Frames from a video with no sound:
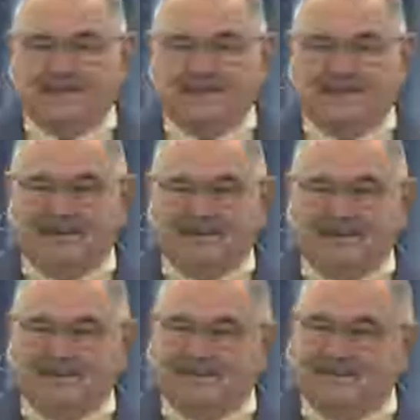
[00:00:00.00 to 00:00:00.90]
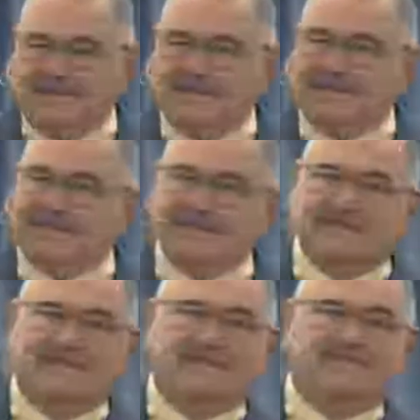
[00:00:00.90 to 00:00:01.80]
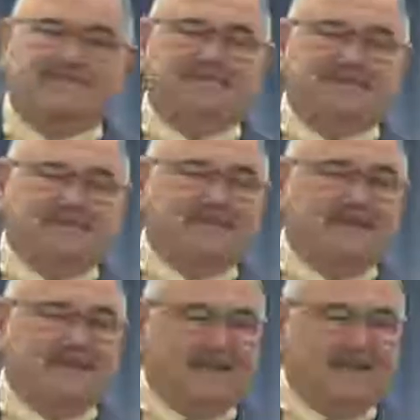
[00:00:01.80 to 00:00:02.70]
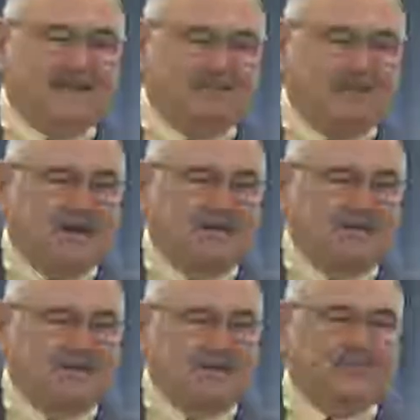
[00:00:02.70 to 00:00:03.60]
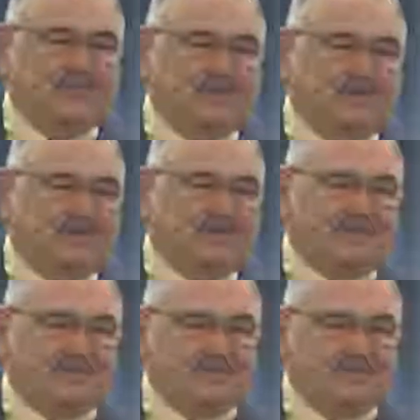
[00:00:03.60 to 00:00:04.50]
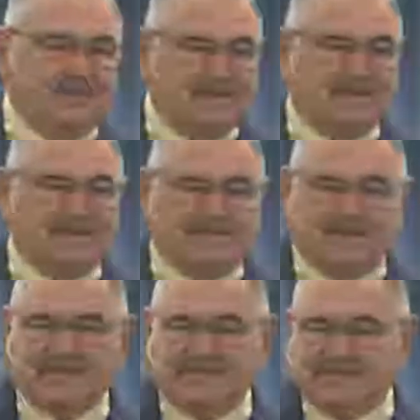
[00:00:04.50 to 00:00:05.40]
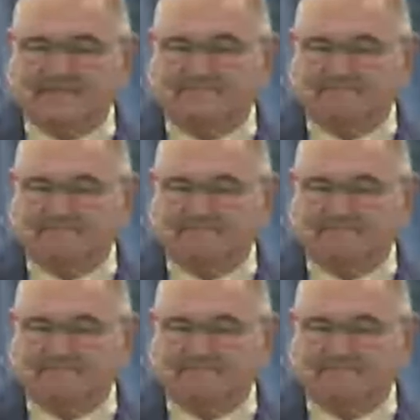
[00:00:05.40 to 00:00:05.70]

uh, studying etymology of words is really interesting.